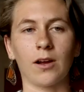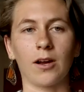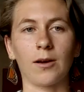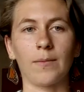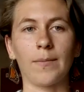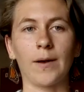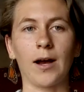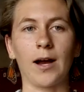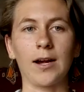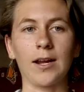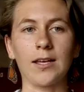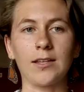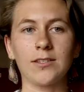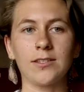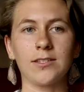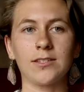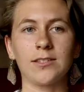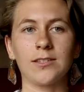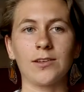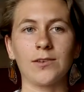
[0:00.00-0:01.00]
our
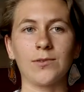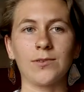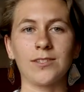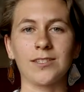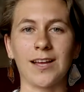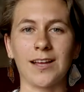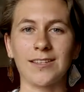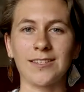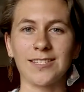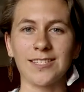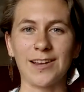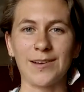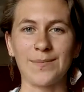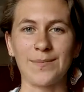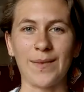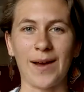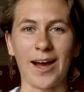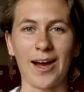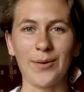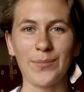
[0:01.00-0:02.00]
bodies to sense
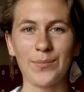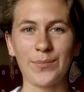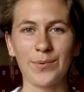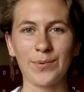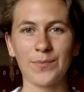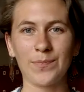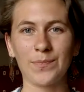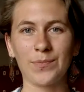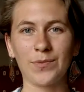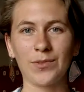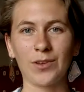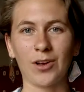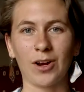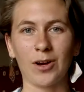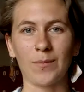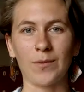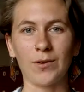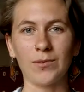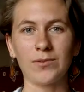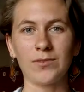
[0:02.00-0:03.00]
and map
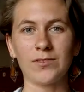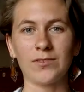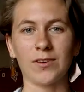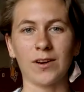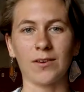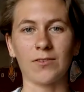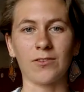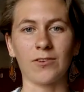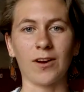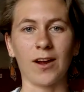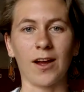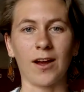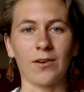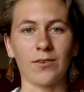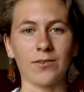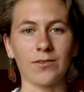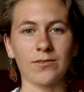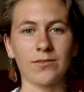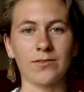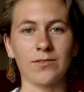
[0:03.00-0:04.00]
our bone structure
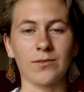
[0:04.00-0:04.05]
out.